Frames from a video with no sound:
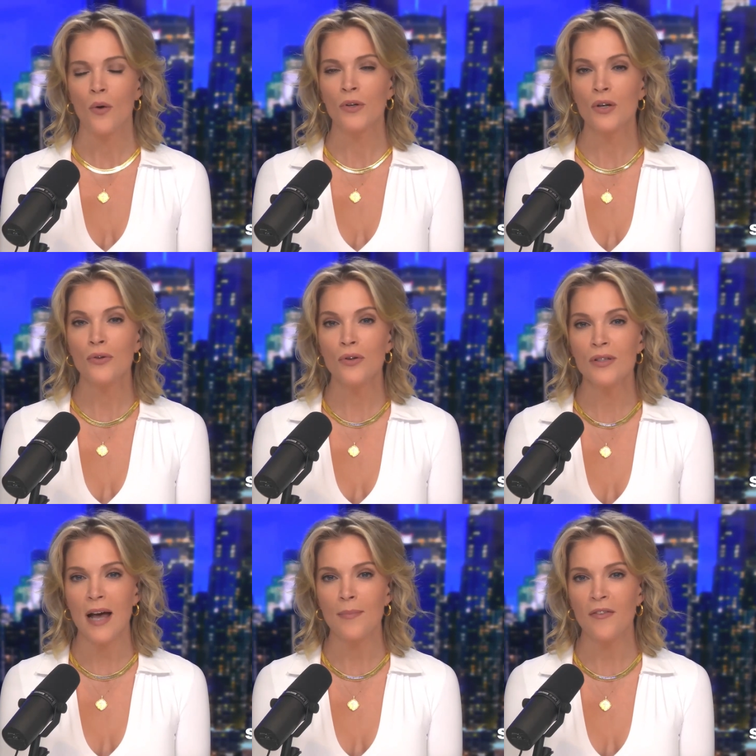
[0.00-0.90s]
When you
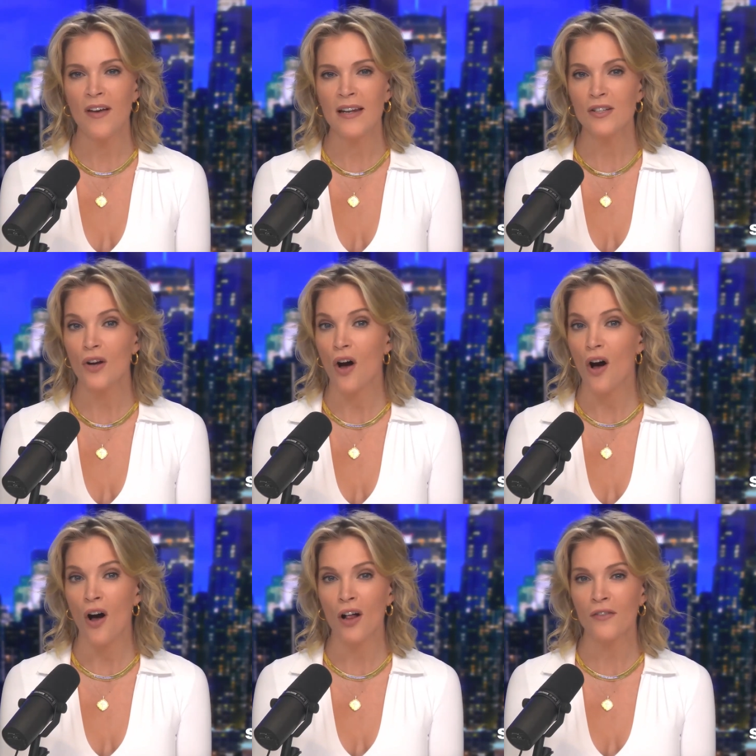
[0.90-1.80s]
use IPVanish,
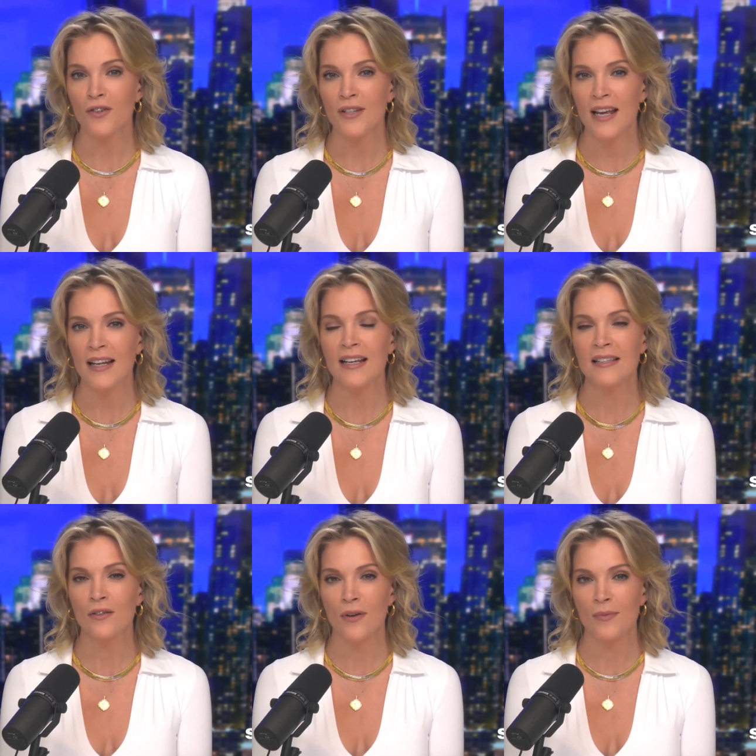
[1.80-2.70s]
all of your data
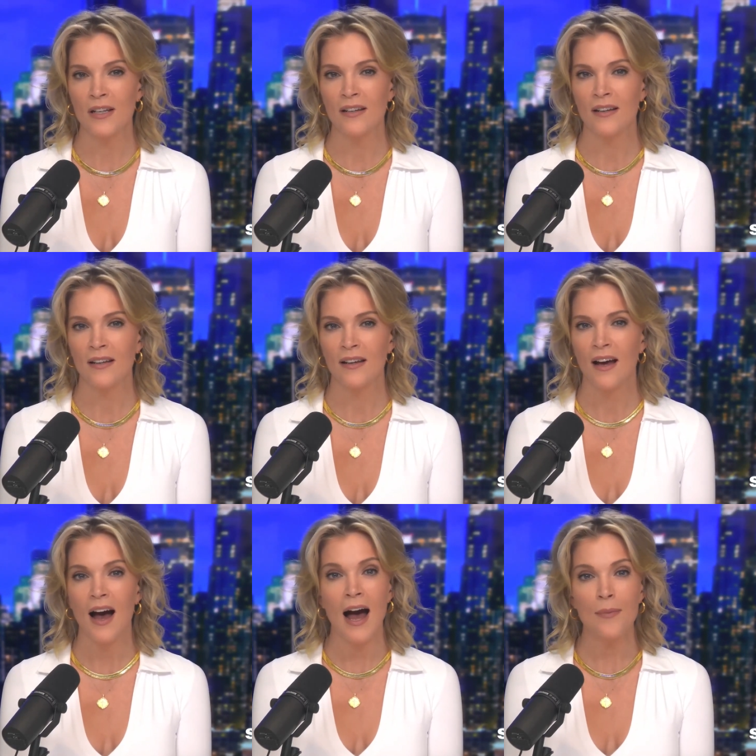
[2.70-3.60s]
is encrypted.
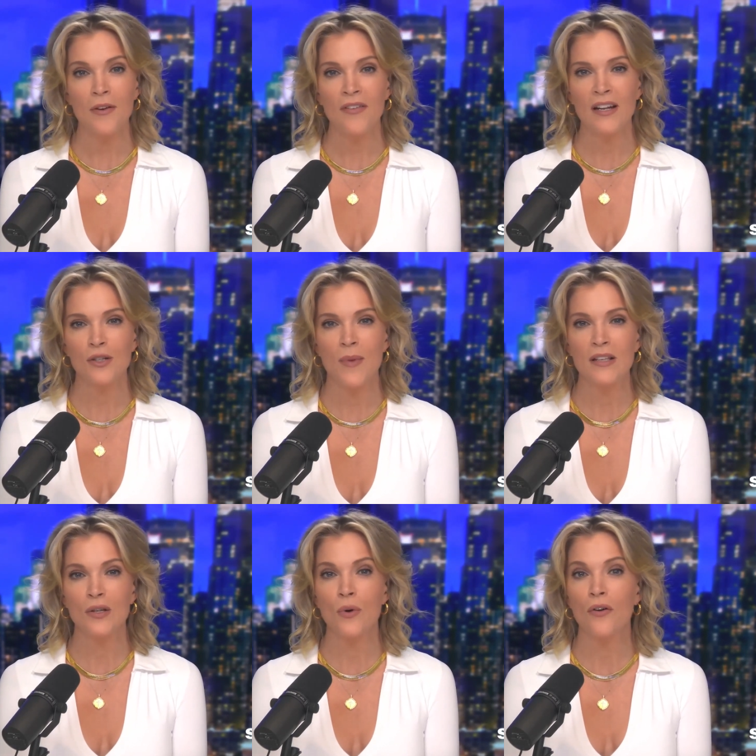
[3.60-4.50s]
IPVanish
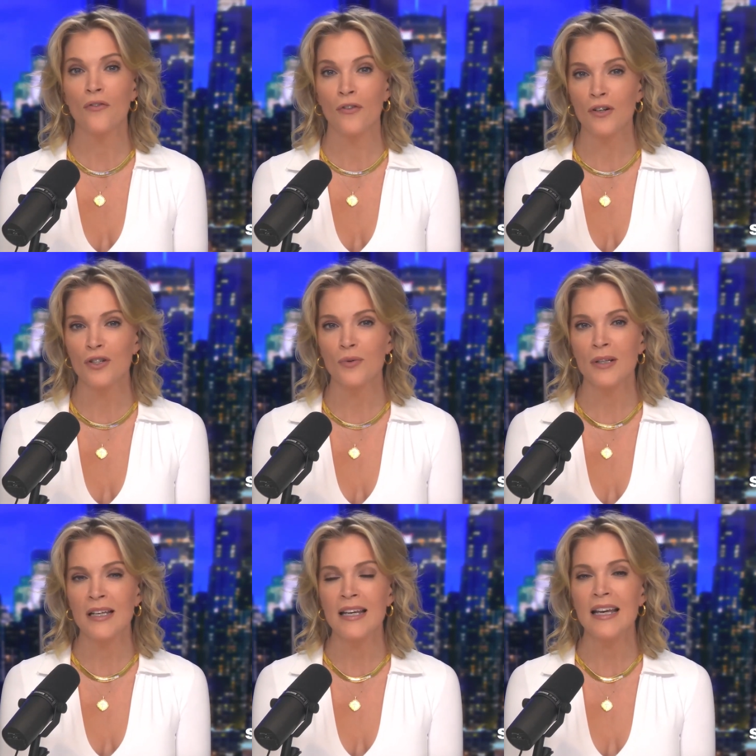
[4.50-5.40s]
makes you
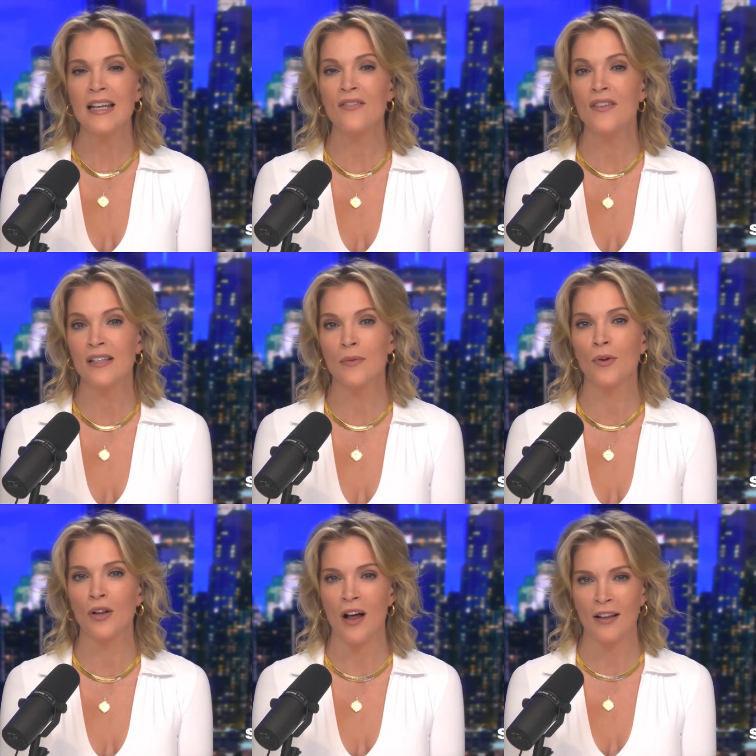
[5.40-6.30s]
virtually
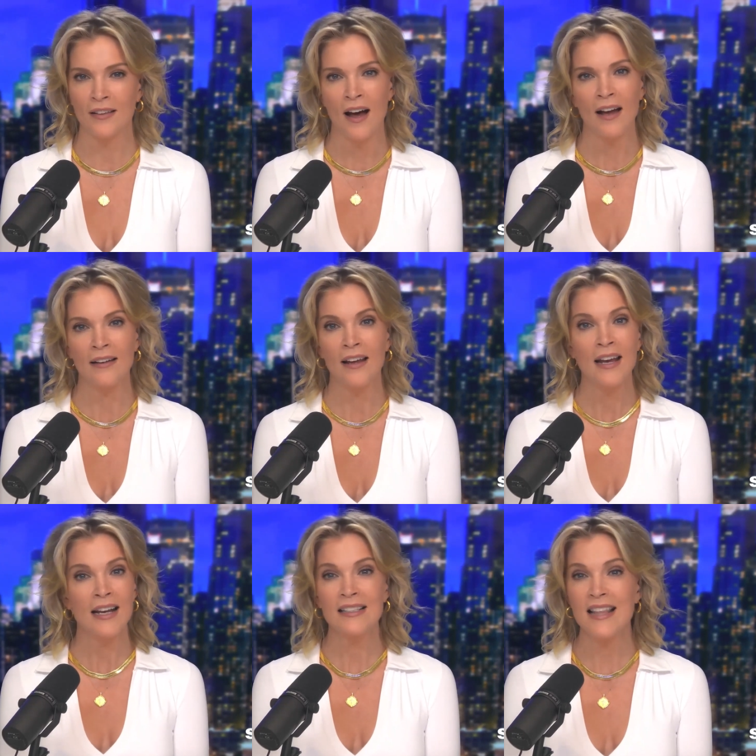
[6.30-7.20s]
invisible online.
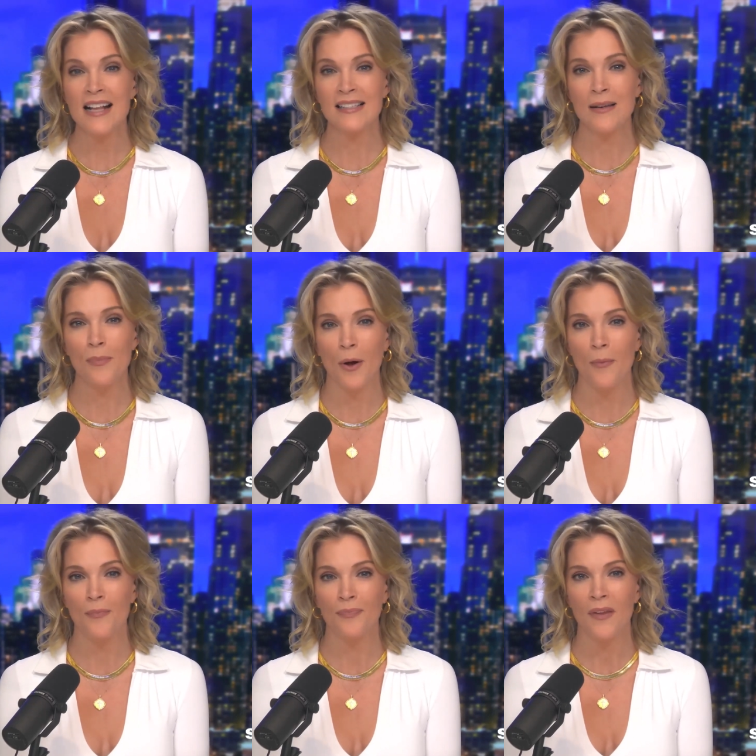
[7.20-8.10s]
It's that
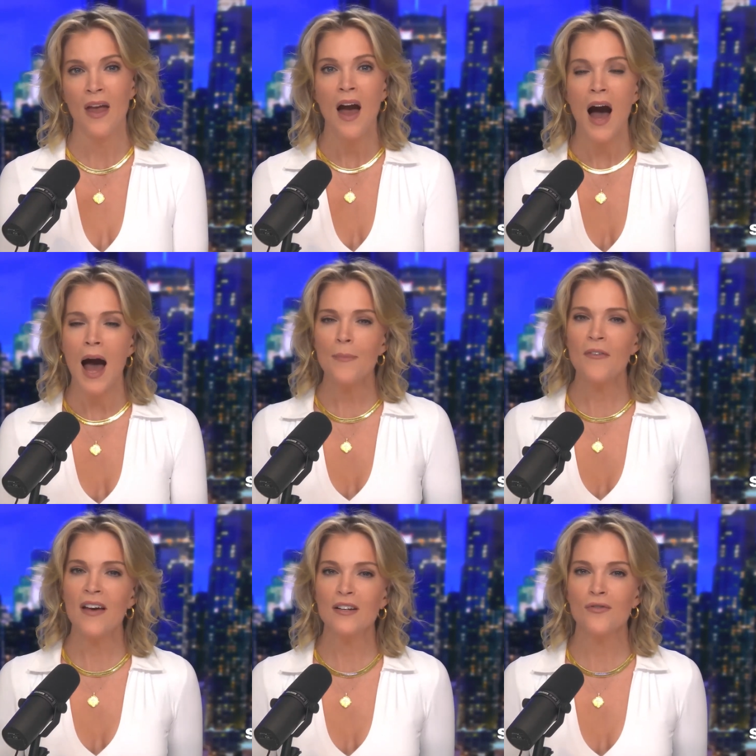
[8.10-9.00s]
simple.
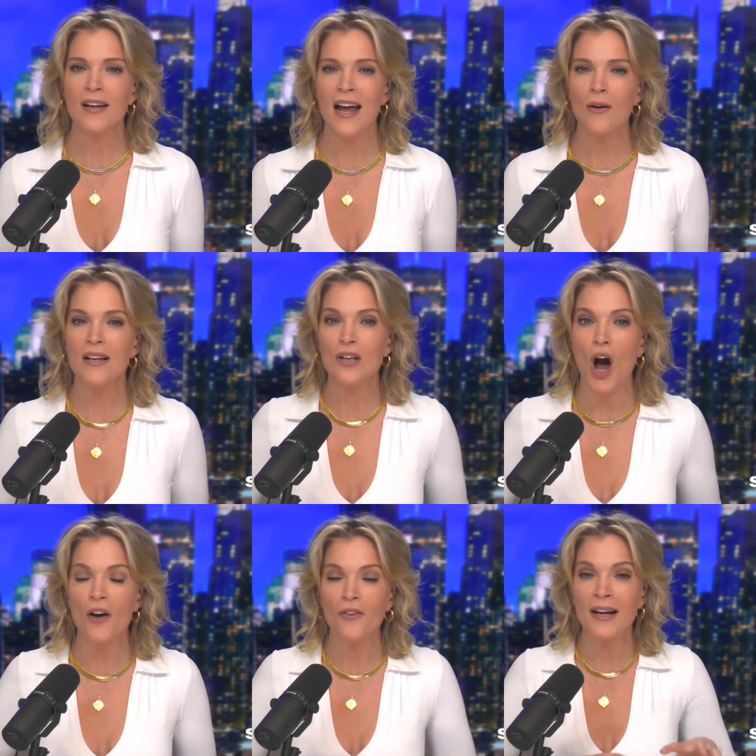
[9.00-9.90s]
IPVanish right now is
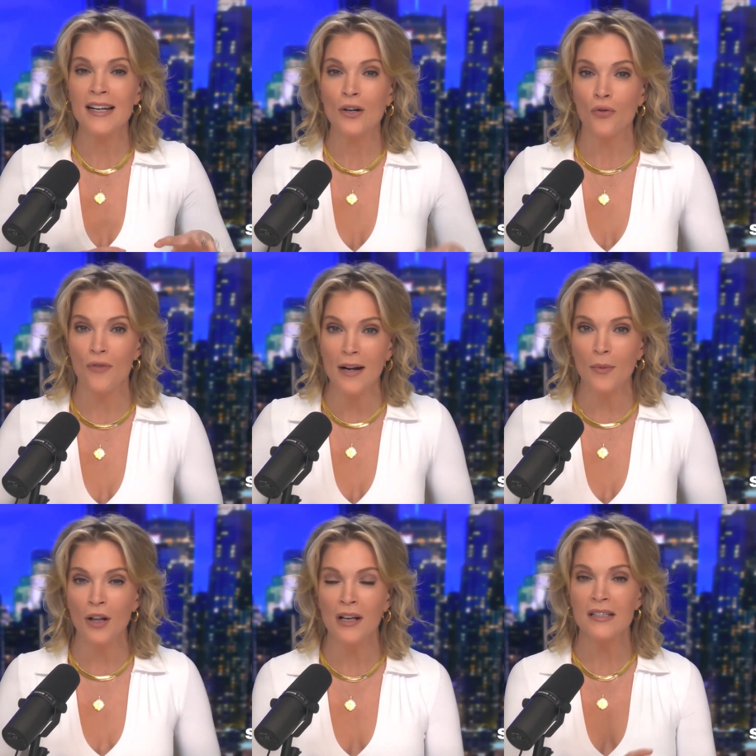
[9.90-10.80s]
offering an
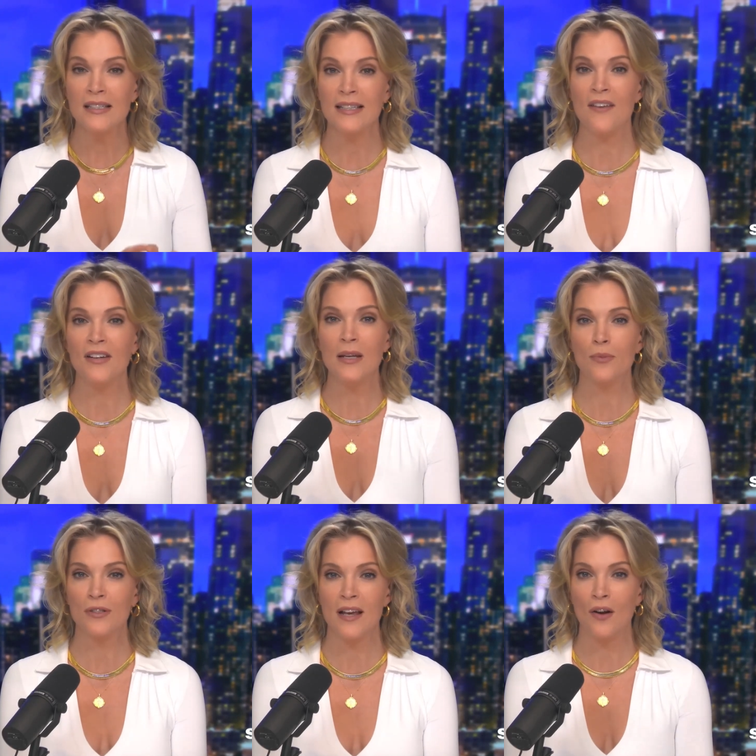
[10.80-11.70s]
incredible
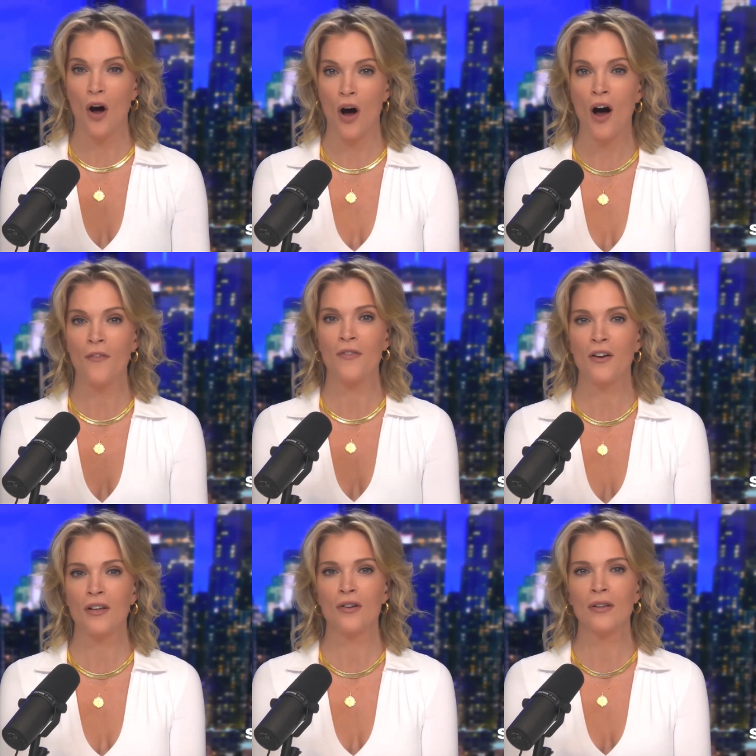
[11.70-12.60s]
70% off
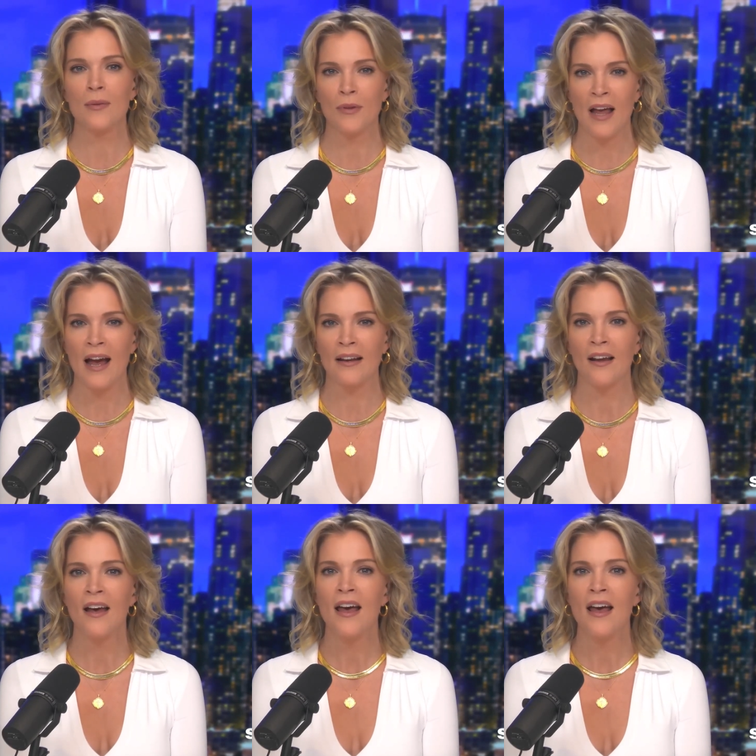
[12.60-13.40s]
their yearly plan.